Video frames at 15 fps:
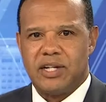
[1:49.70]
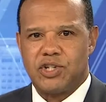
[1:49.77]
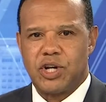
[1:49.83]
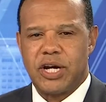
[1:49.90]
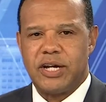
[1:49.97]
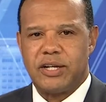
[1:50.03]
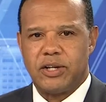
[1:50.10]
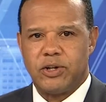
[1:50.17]

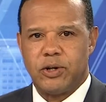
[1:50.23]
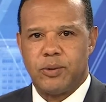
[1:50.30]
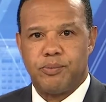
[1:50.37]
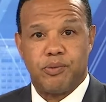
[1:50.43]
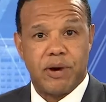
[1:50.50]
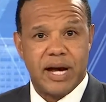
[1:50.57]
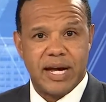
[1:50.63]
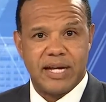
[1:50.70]
Chandler
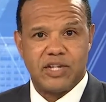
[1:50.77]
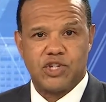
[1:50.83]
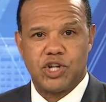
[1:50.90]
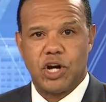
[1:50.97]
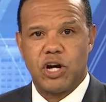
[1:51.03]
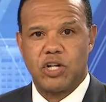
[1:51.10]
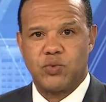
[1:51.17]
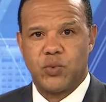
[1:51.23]
Bryant
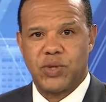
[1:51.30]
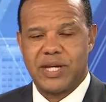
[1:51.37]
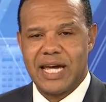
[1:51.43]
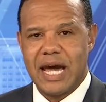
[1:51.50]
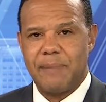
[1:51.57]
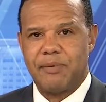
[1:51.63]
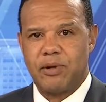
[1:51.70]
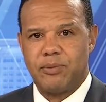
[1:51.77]
charged with
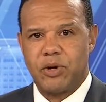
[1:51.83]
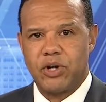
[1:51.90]
capital